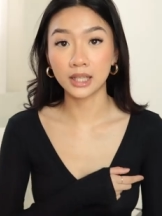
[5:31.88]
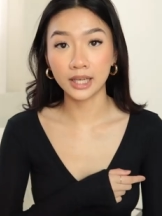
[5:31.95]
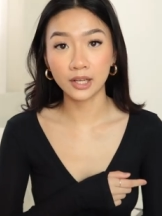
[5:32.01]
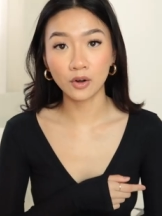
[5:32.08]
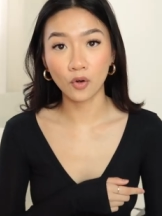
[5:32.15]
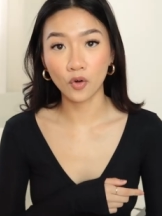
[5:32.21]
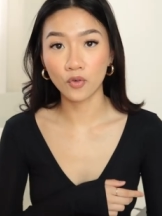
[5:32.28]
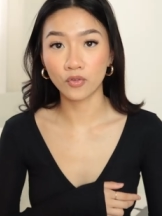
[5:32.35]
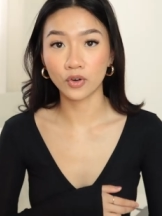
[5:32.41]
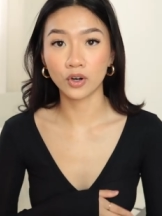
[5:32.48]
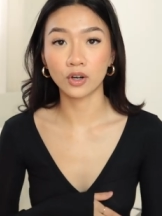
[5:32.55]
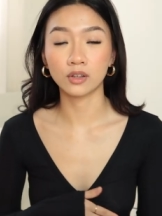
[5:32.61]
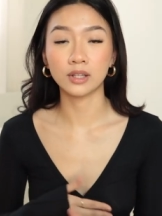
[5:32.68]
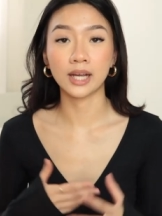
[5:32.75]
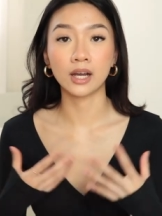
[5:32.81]
can lay it
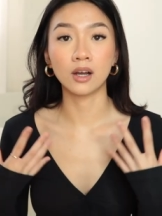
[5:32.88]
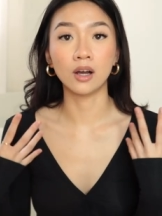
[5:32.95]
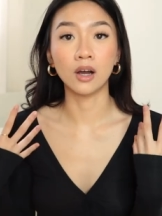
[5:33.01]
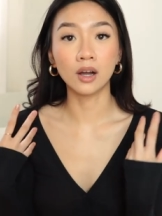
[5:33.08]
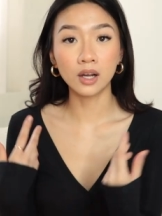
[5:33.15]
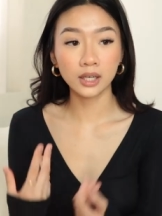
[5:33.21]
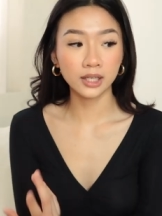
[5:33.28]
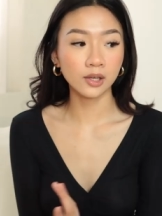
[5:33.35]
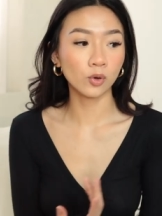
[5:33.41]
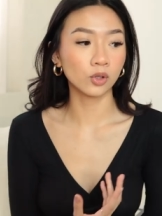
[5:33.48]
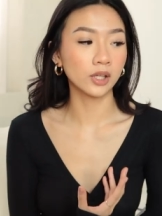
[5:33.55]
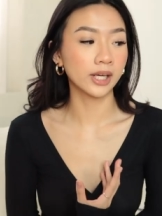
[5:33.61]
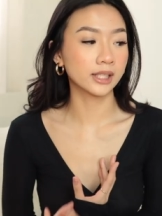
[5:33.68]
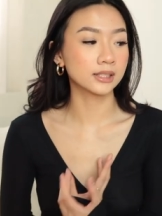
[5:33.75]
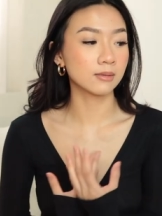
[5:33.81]
over like a hoodie
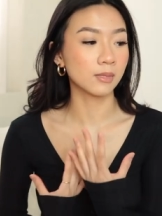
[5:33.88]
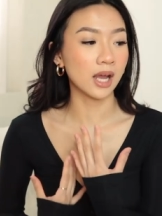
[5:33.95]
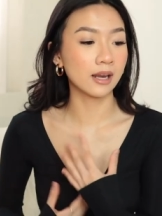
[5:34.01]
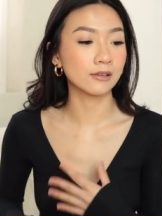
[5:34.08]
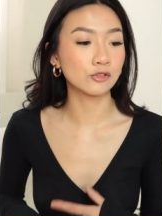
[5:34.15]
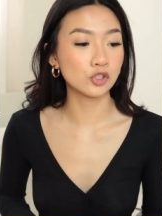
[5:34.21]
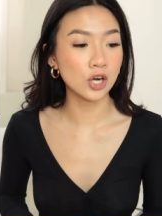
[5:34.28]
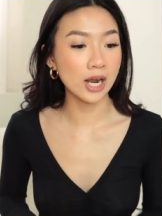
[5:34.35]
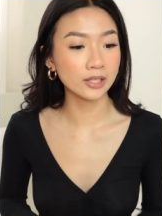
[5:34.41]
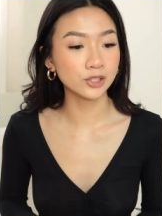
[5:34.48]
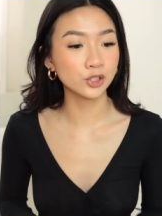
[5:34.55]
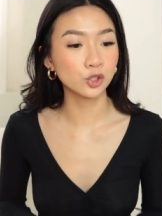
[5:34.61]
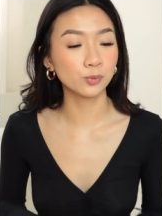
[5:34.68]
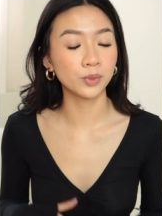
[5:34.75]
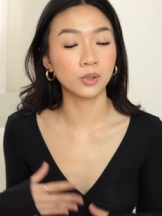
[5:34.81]
or like some kind of
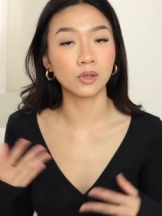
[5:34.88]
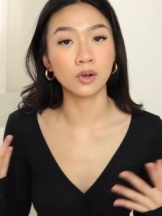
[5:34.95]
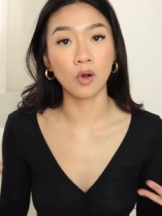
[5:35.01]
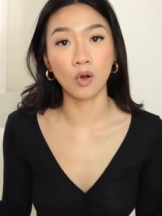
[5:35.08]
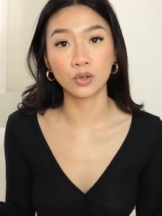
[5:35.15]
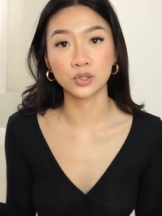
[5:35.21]
tracksuit. You can